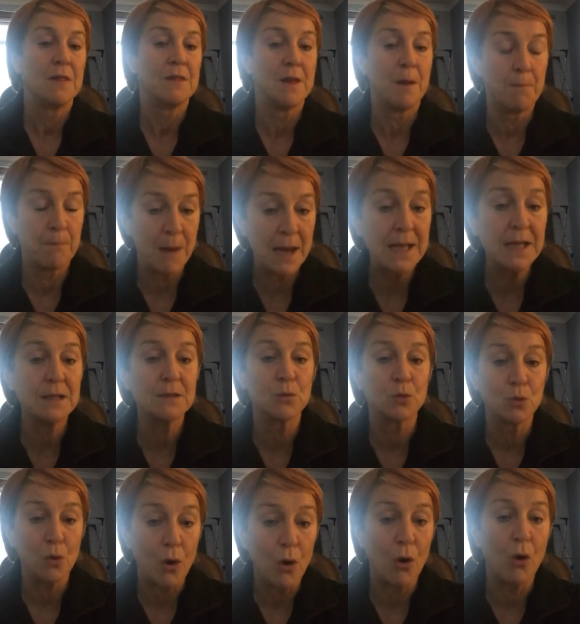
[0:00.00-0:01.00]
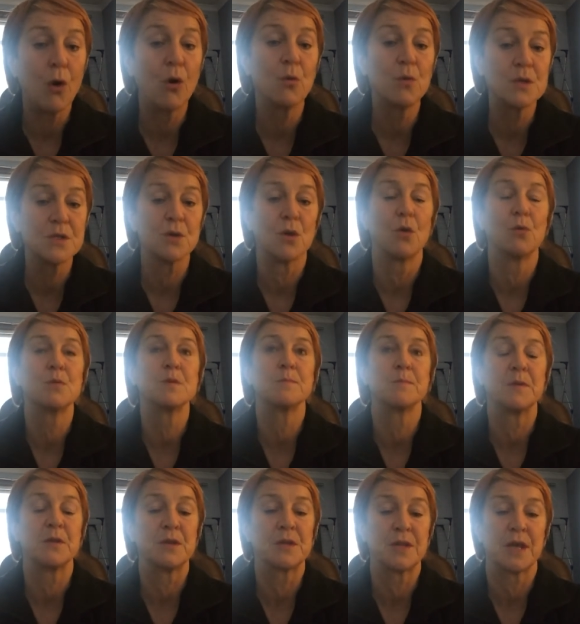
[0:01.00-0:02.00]
the mind will always always
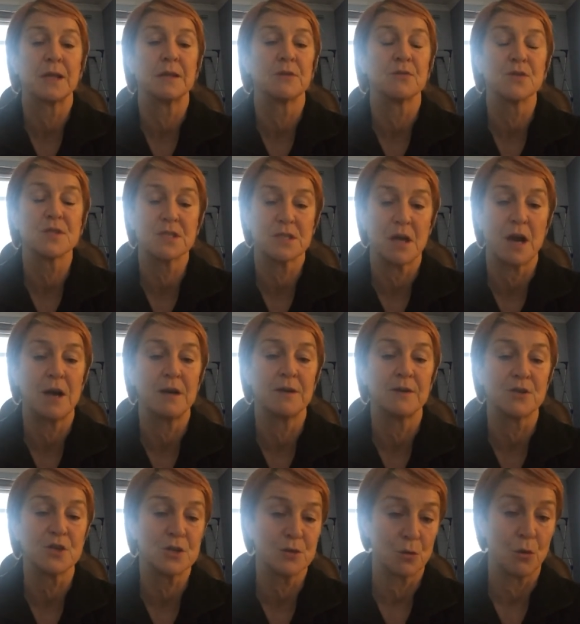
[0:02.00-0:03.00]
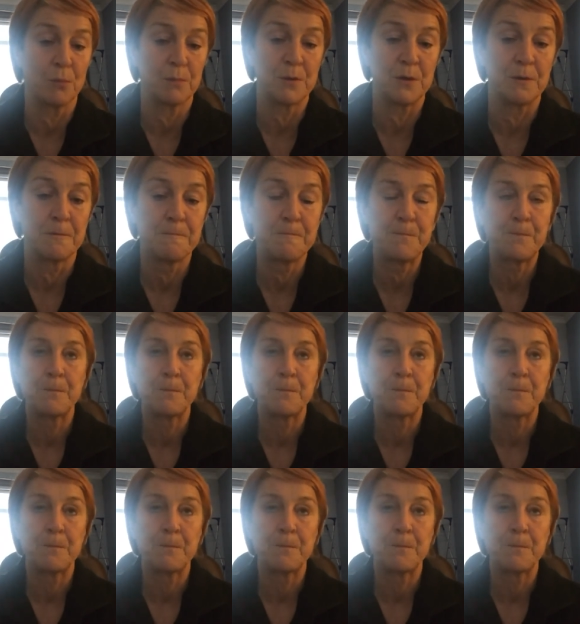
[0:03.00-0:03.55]
be the thing that will start you or stop you